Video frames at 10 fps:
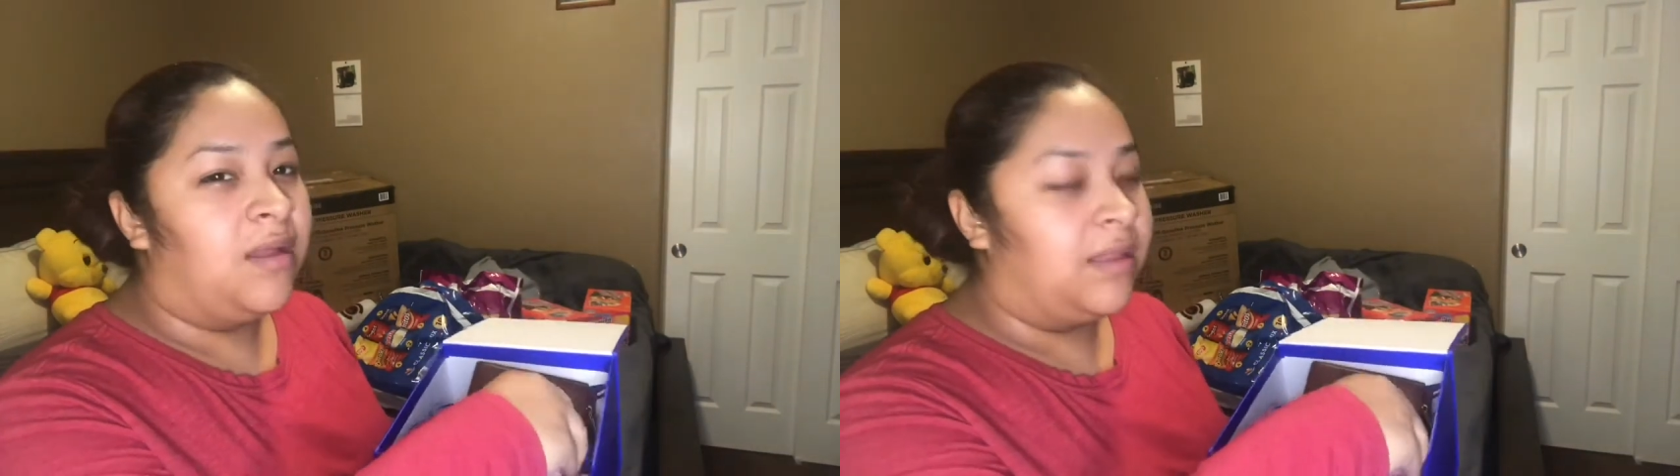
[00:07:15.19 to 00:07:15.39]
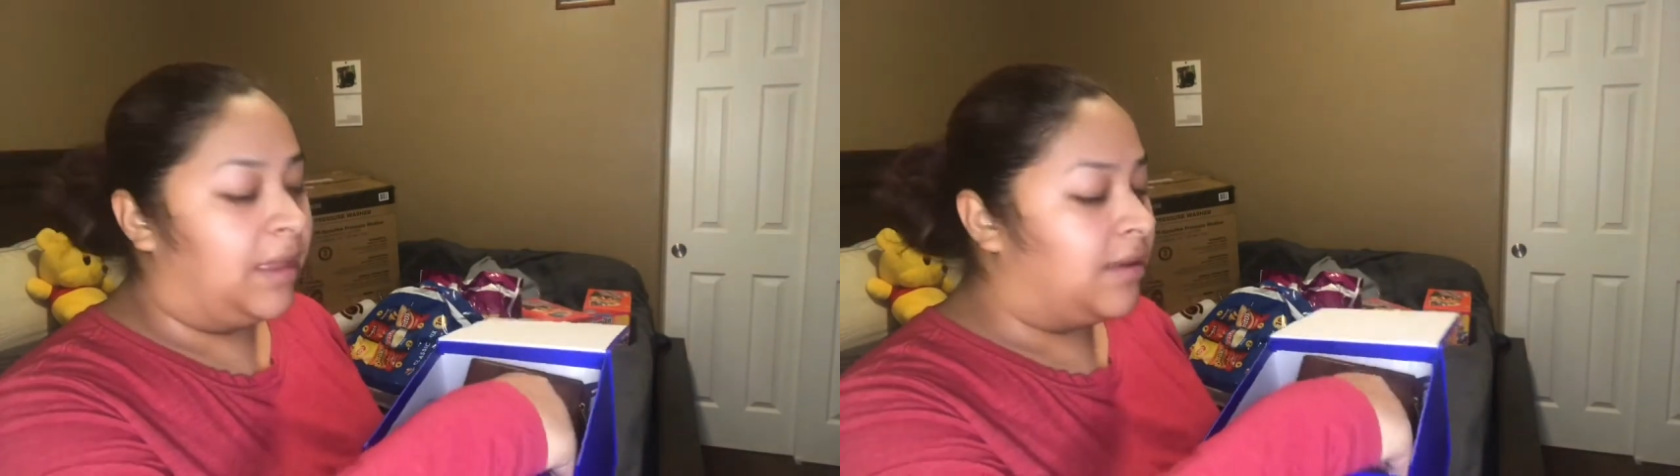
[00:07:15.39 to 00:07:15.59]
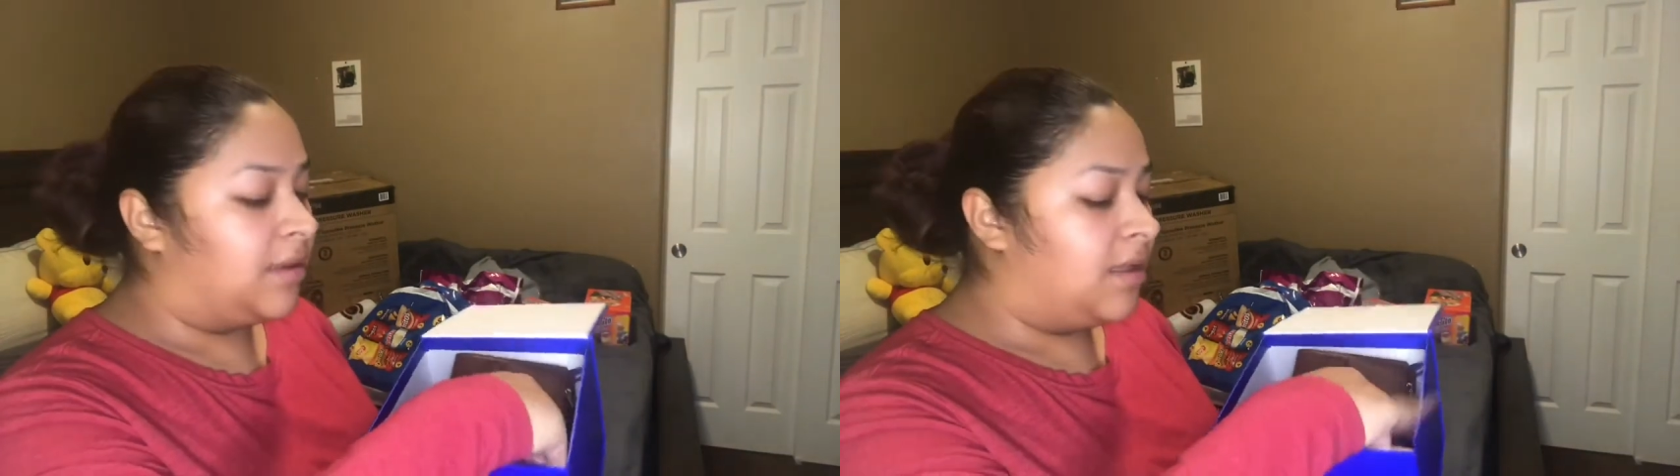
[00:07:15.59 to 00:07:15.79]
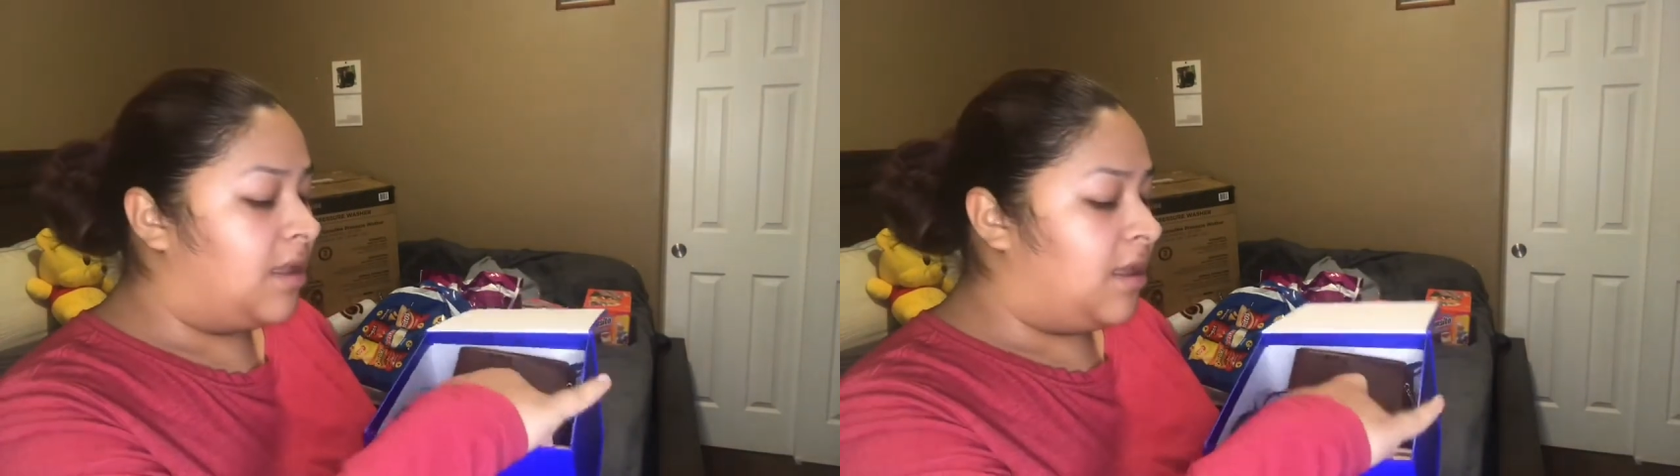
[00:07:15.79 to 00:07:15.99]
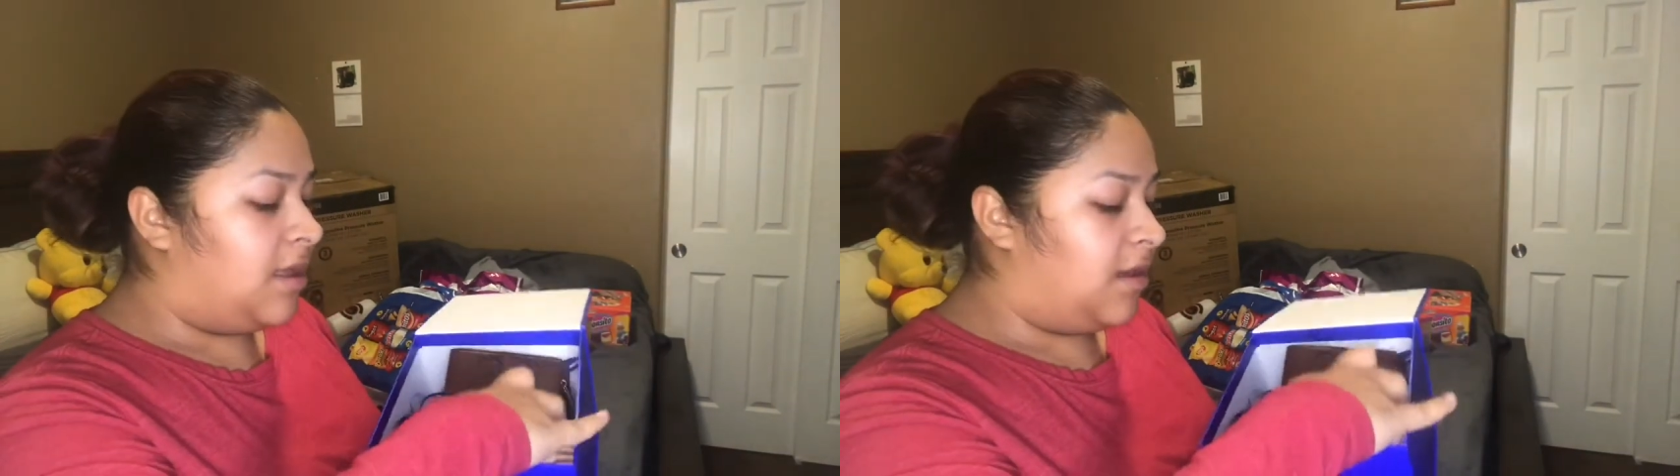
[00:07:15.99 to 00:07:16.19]
like,
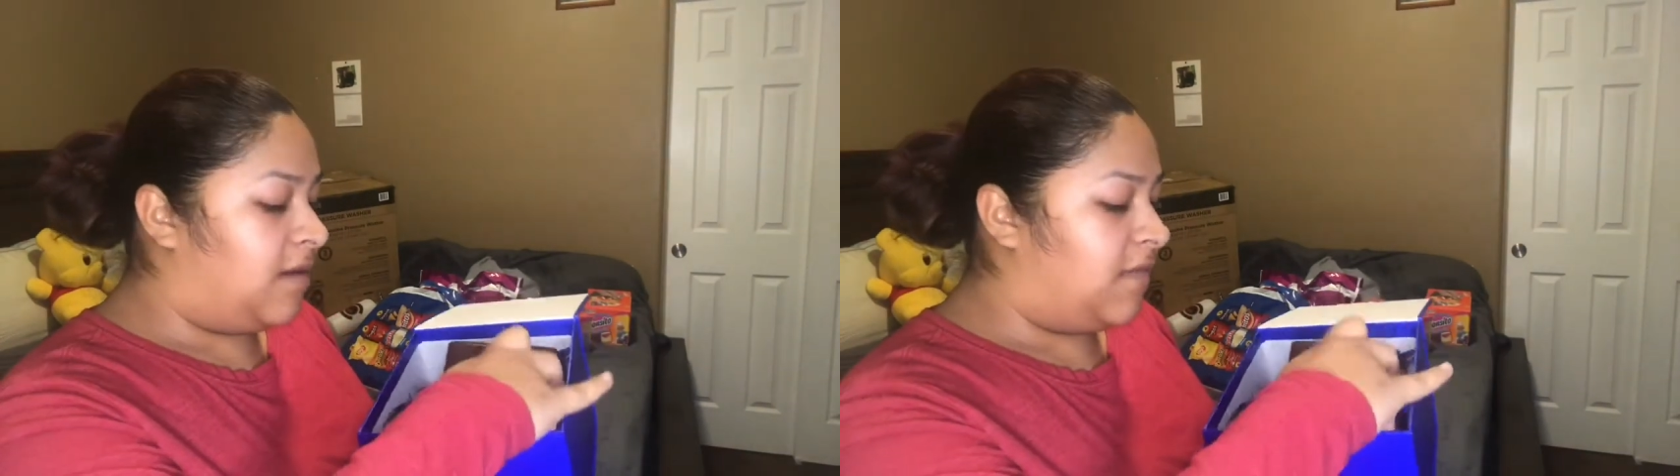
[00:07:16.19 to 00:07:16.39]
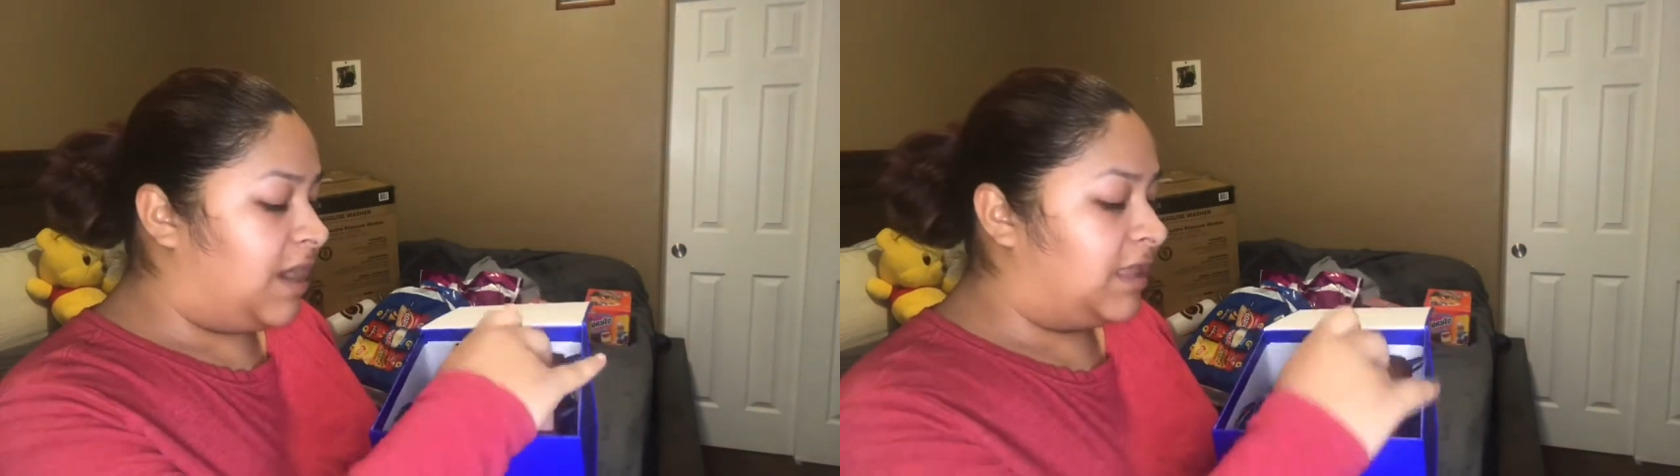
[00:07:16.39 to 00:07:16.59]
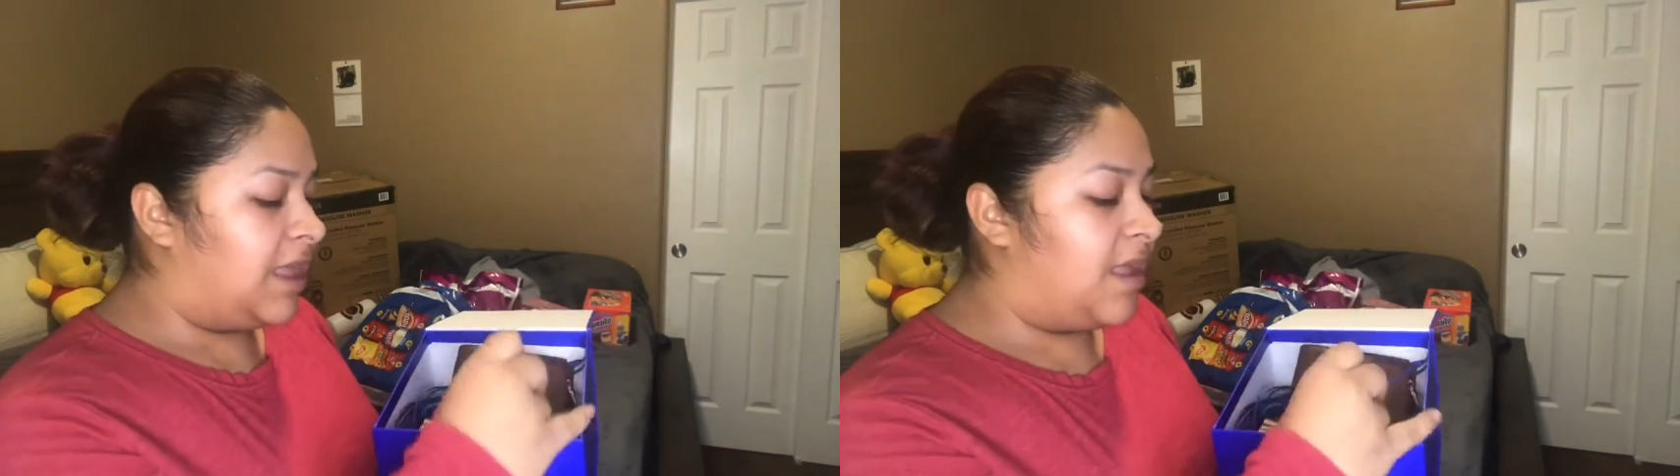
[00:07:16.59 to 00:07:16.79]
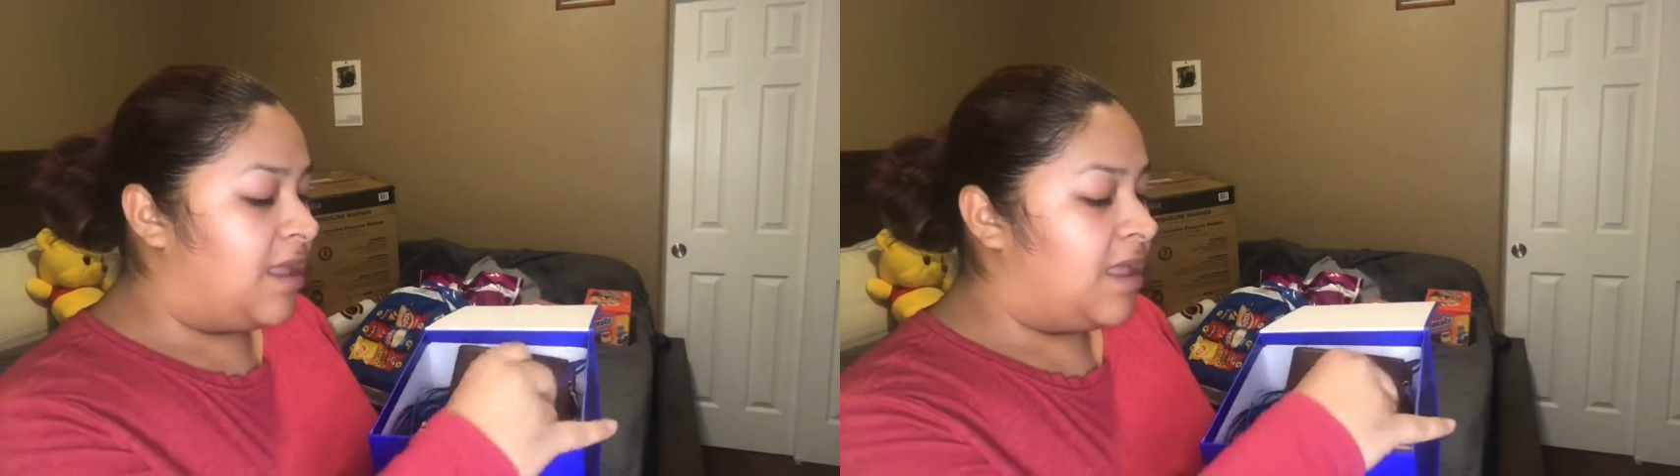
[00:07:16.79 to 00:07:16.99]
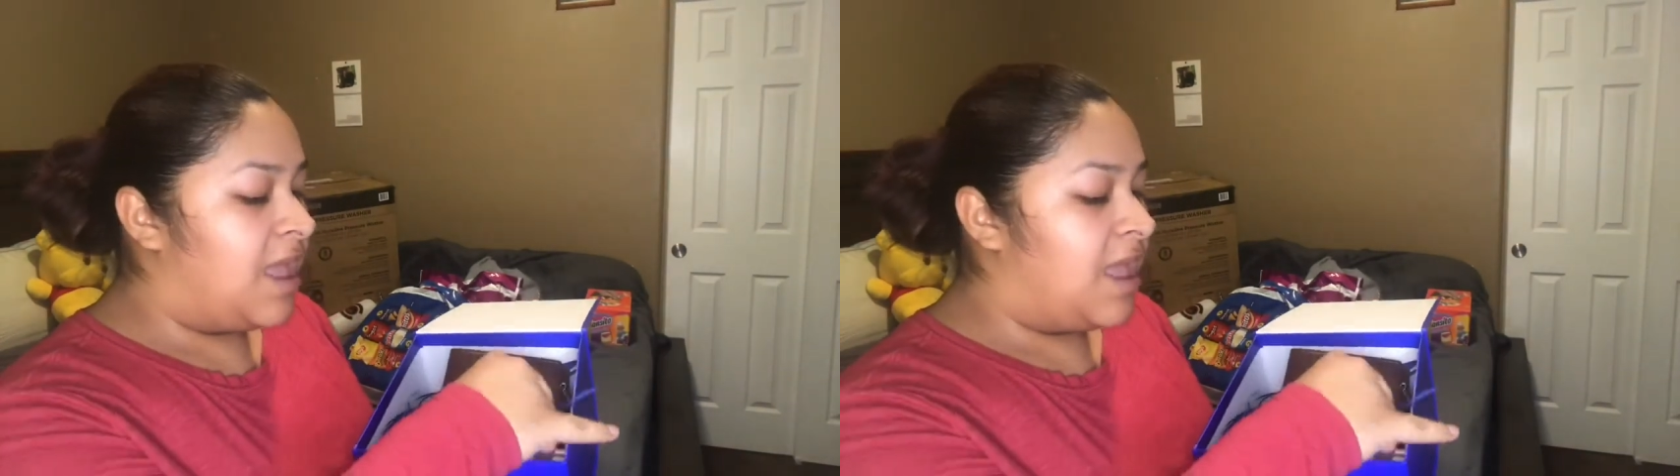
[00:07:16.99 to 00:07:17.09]
cover like that.